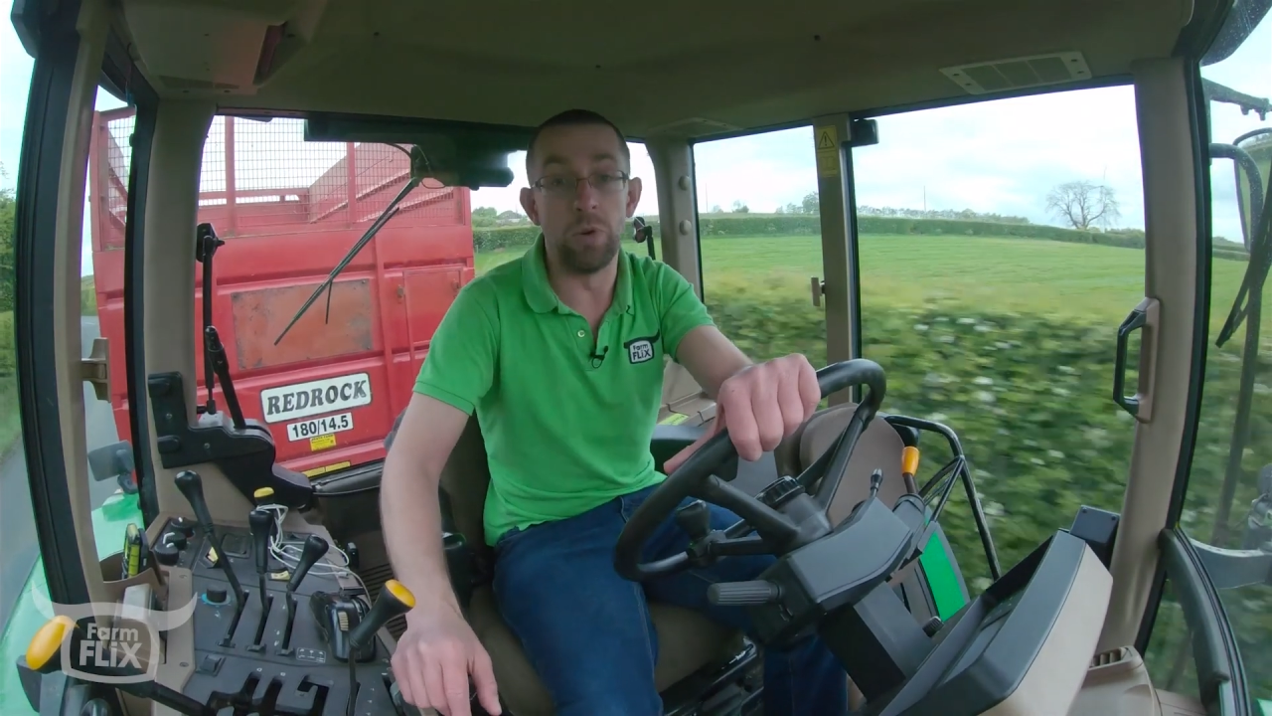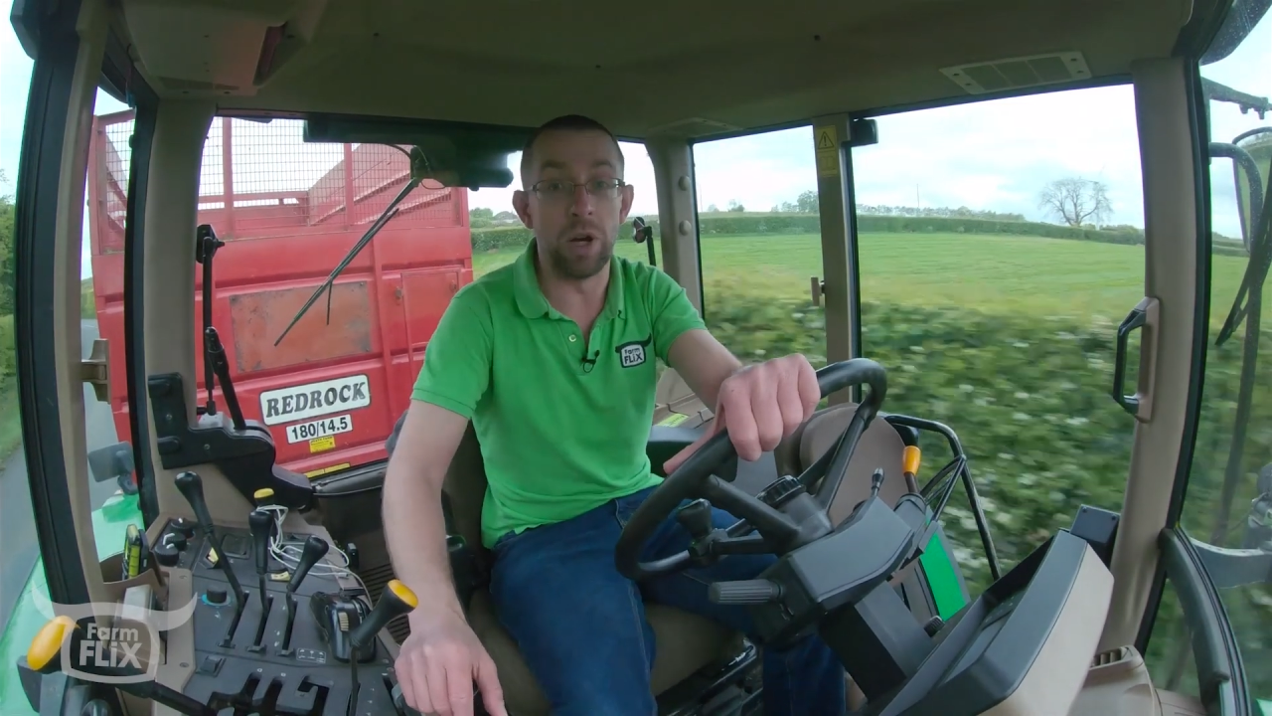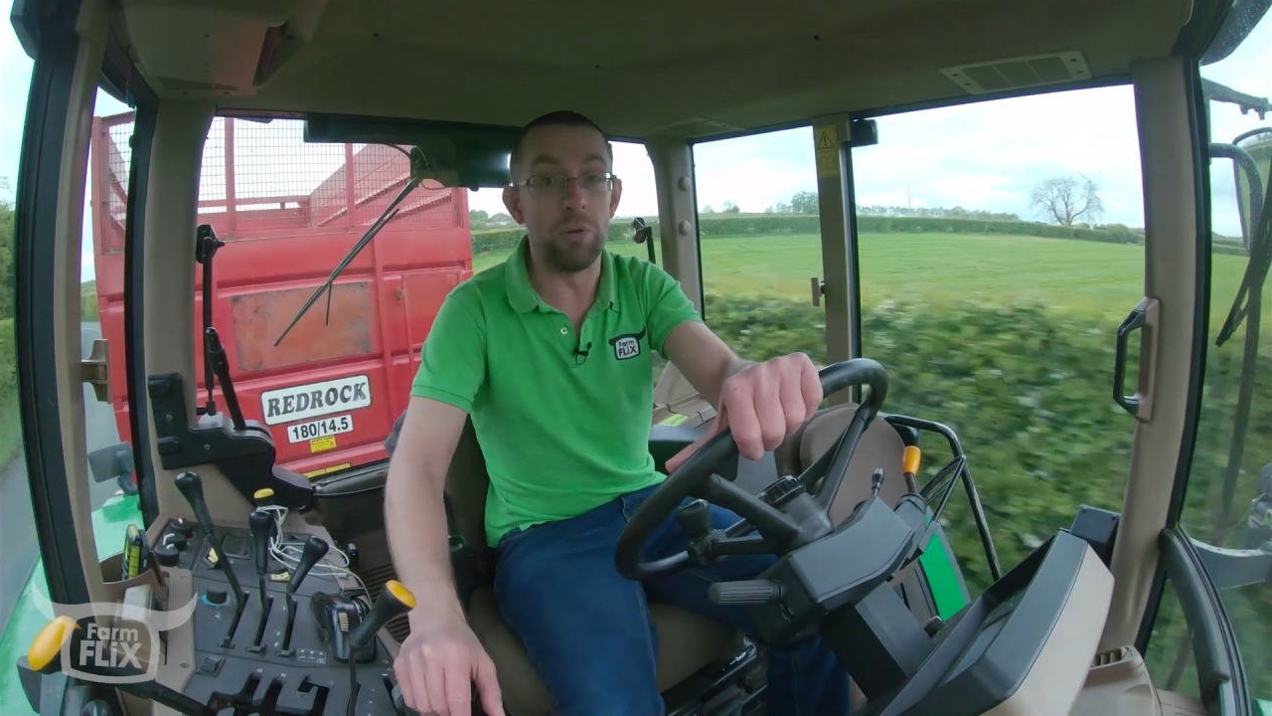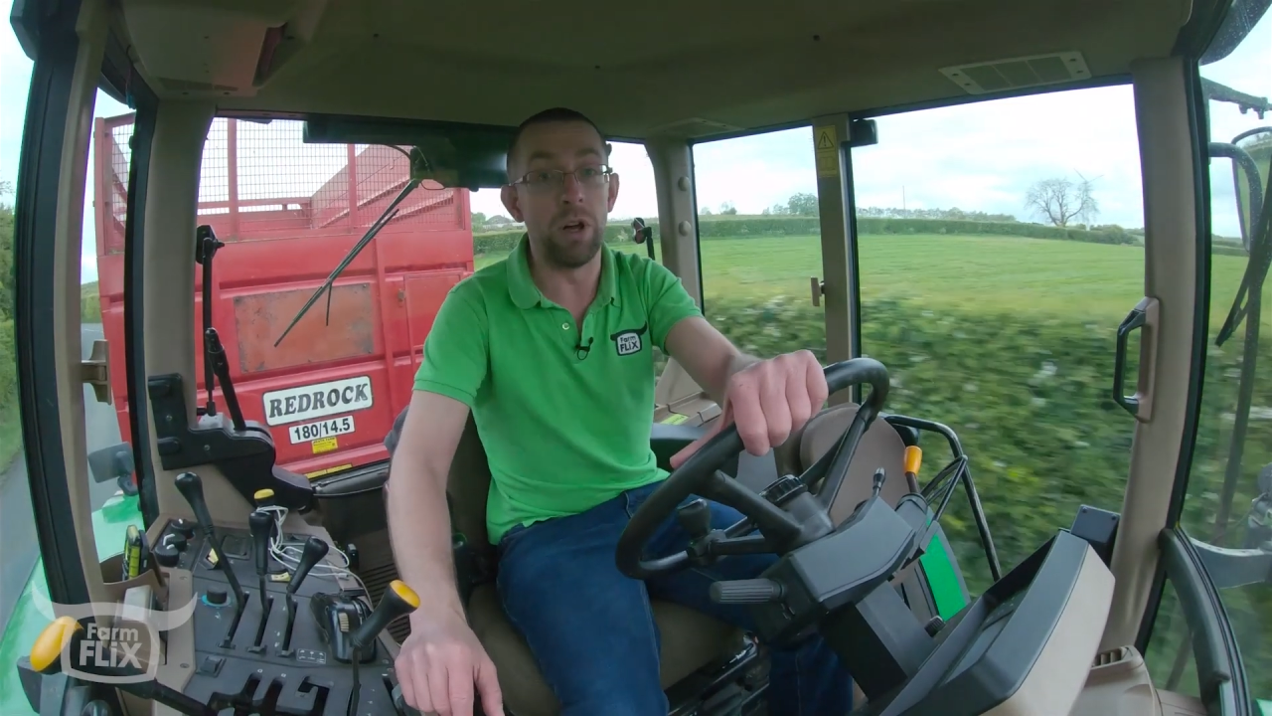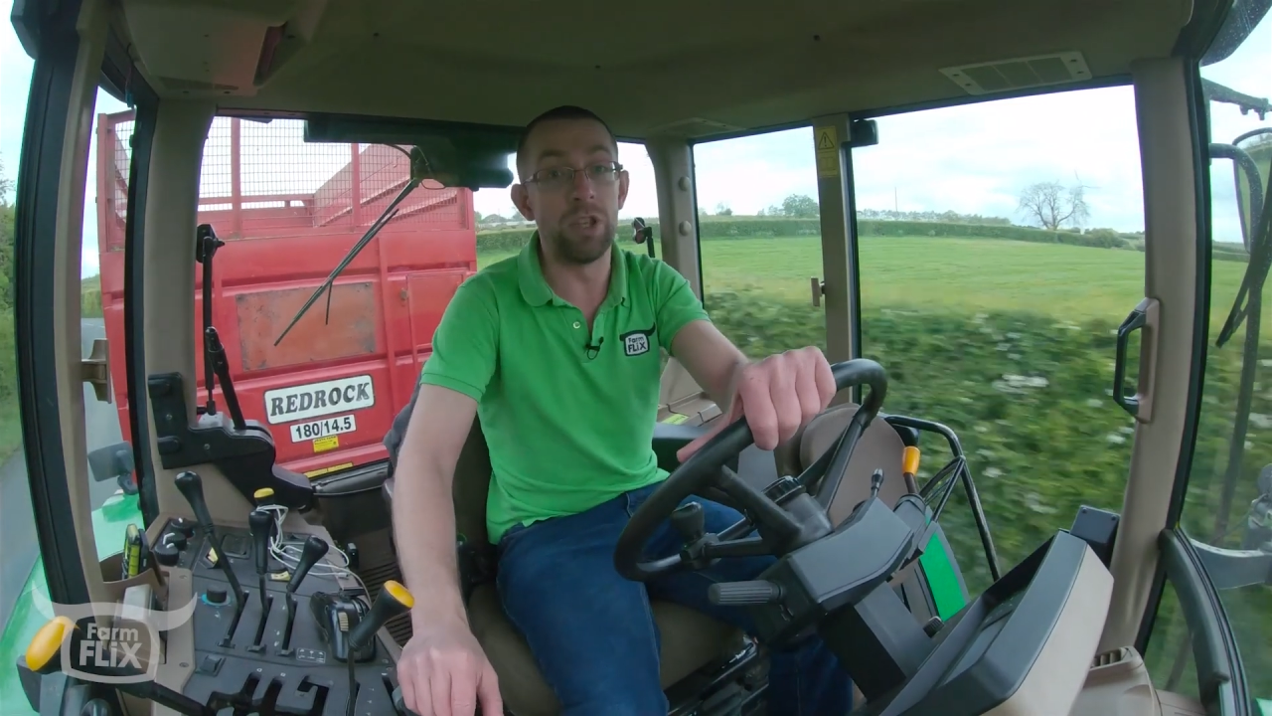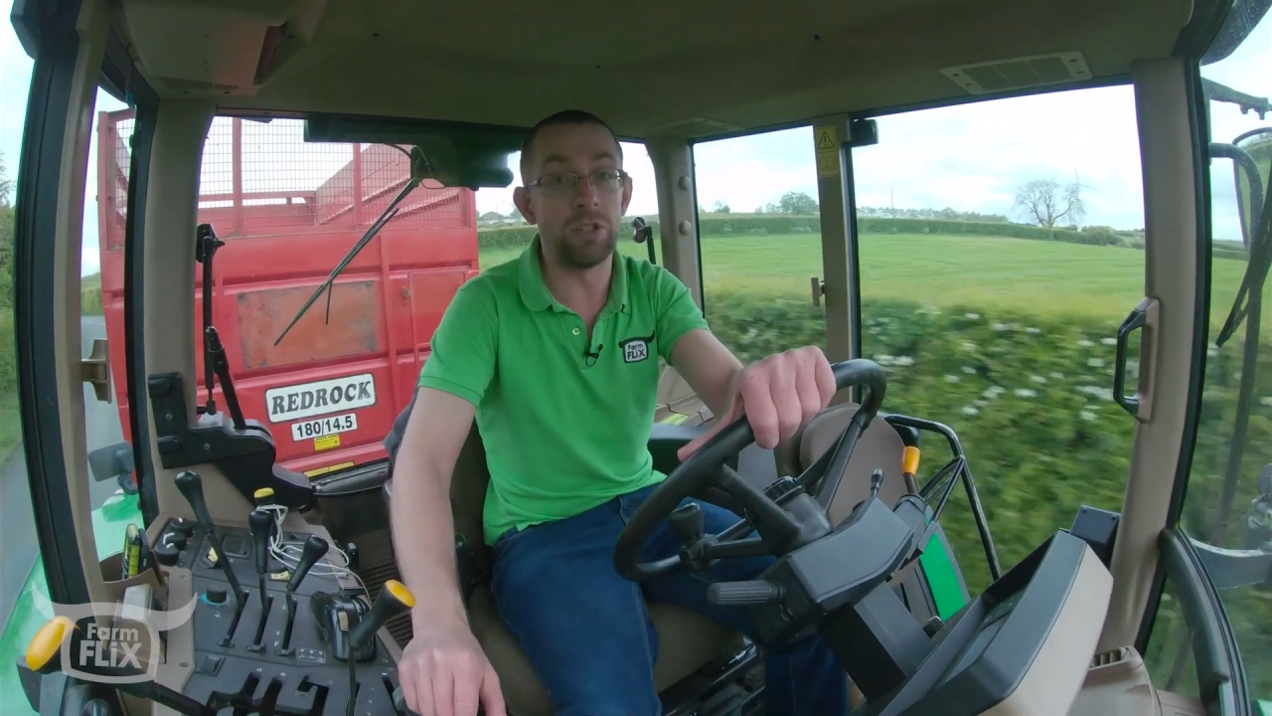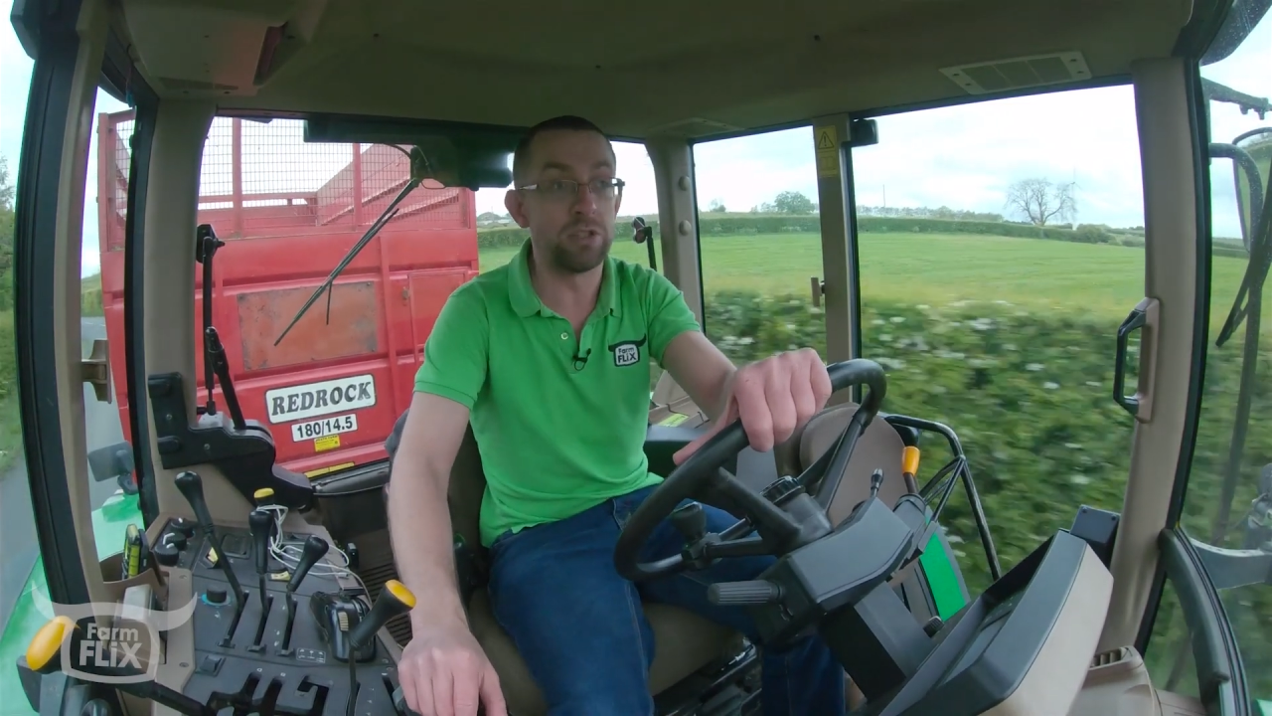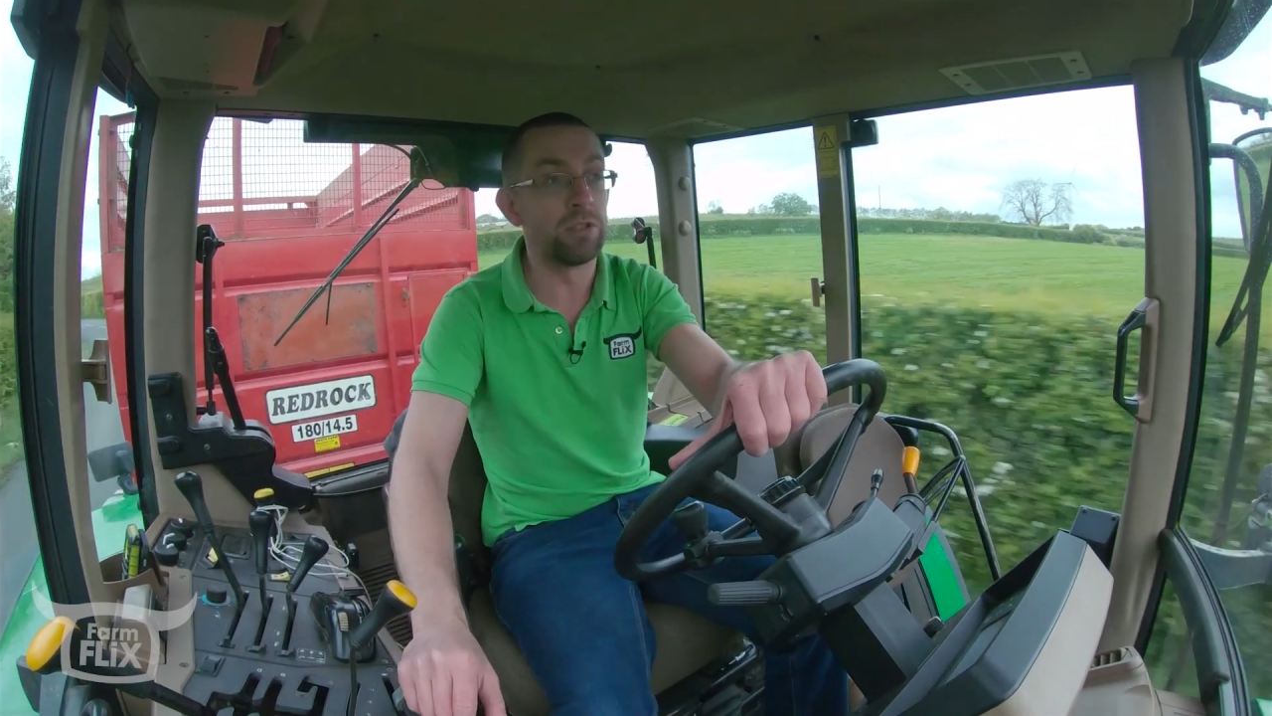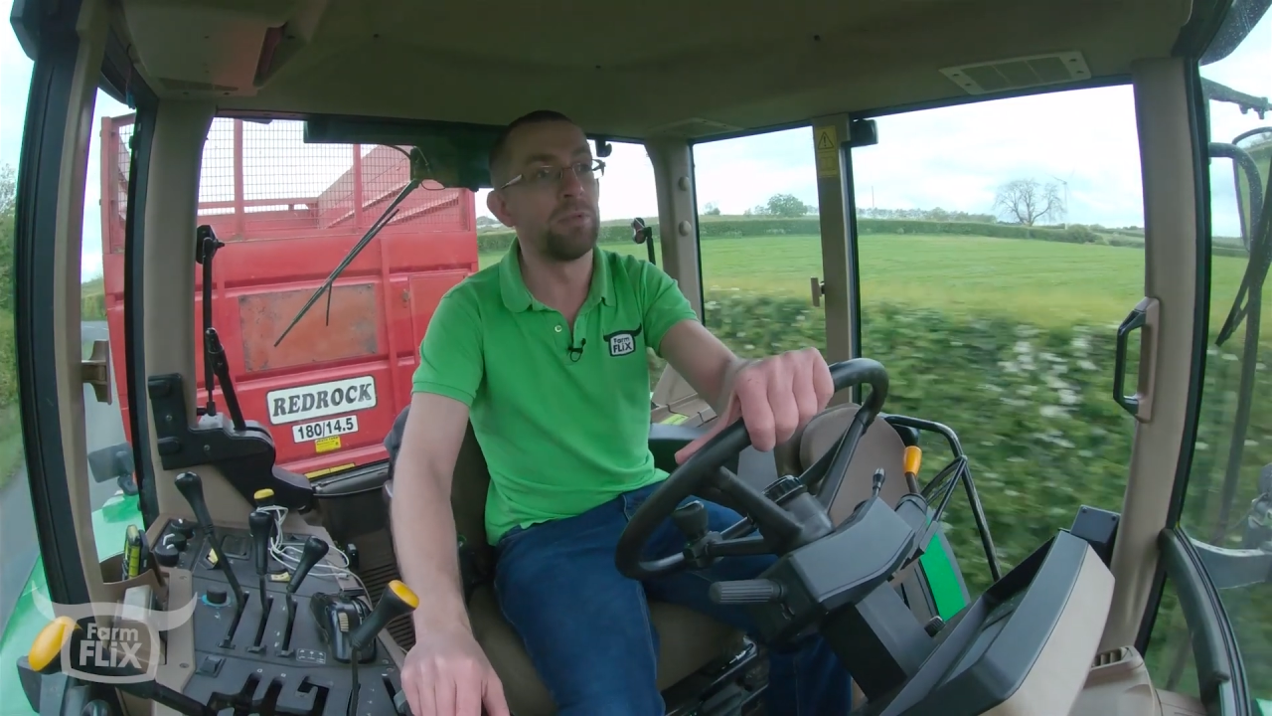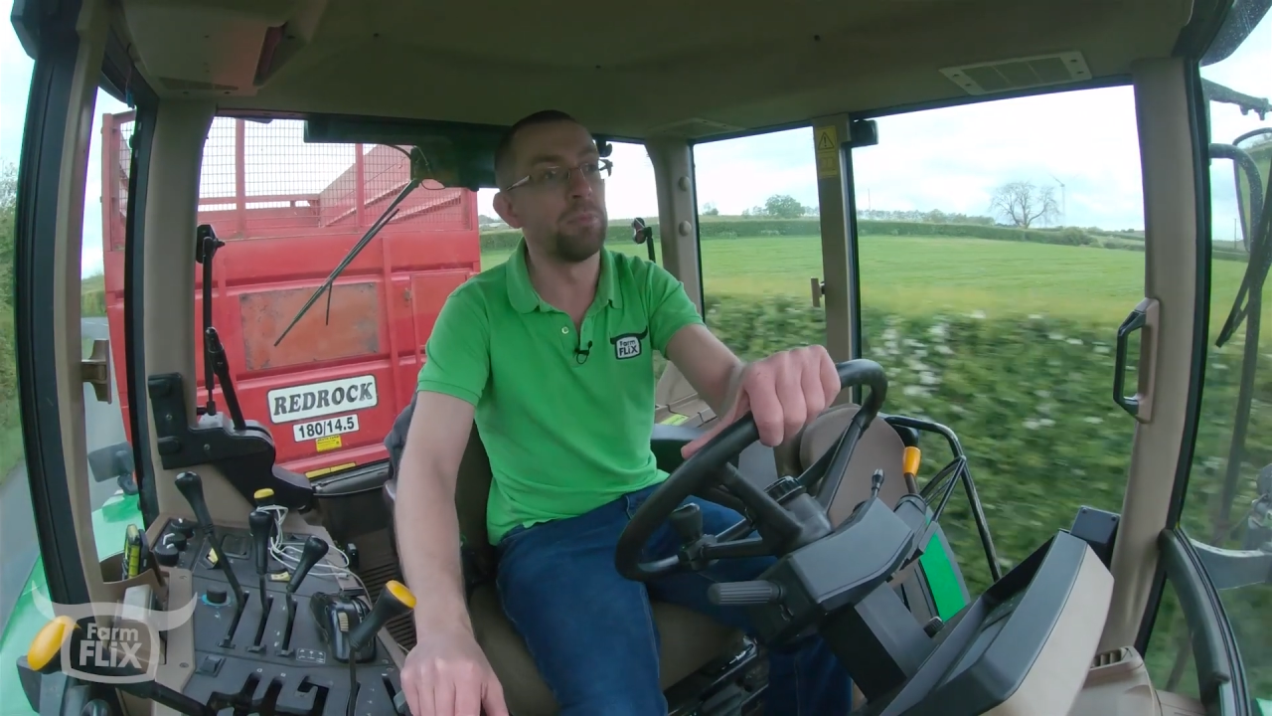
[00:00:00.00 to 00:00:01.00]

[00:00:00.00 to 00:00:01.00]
where I was.